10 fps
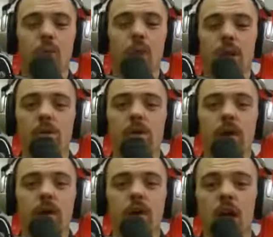Well,
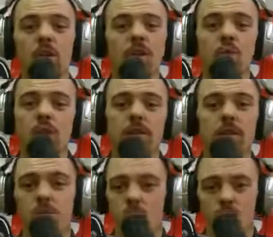come to one of
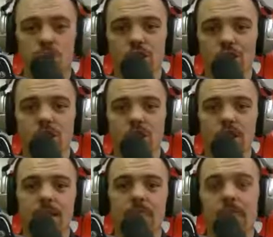our workshops
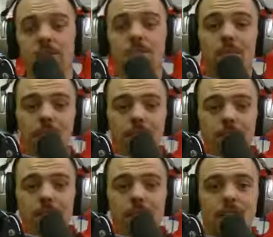this
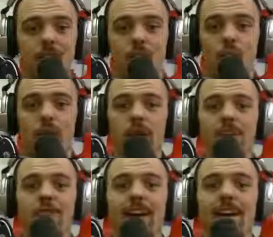month in February
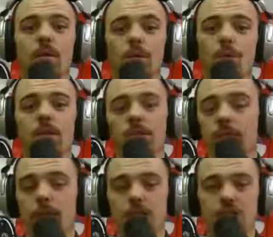to find out more
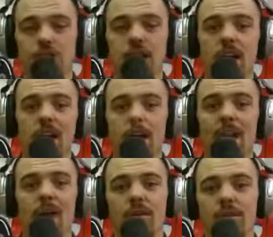information
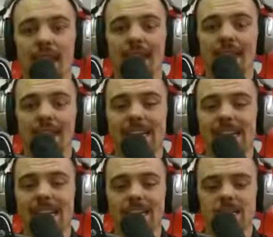about that aid and
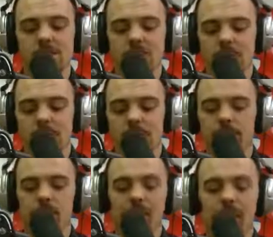attendance benefit.
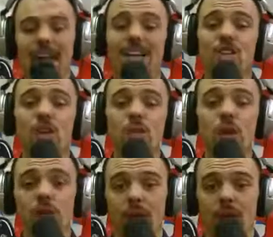I got 2
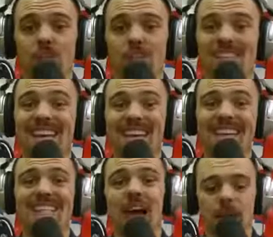locations
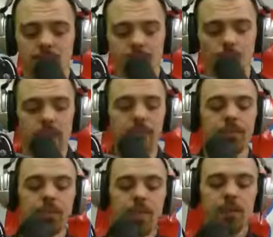and times for you.
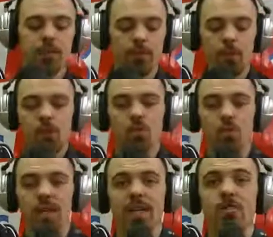The first
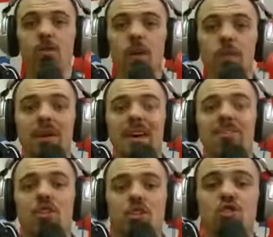one is going to be
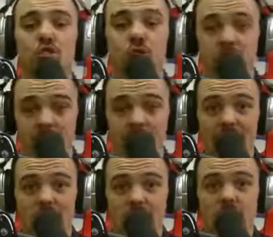at the Sterling
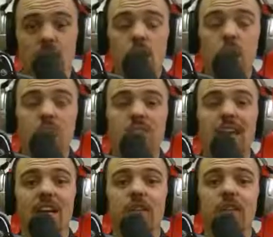House, which
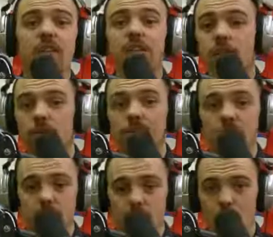is at
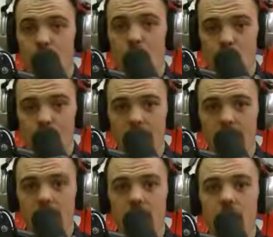University
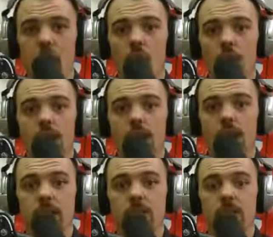Parkway
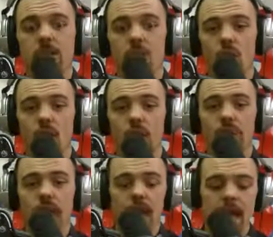in Pensacola,
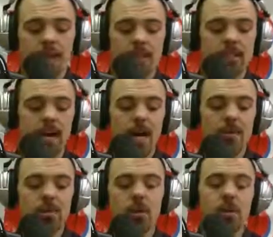and the
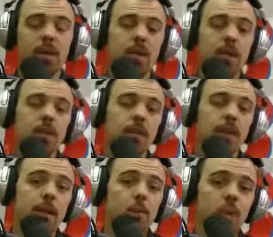time is going to be
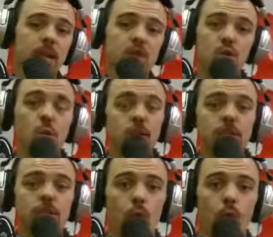February
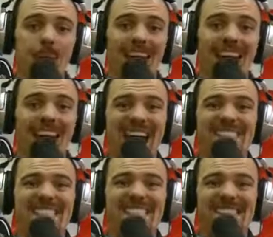24th
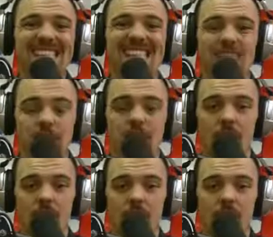at 6
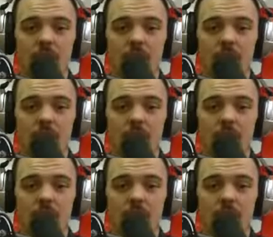o'clock.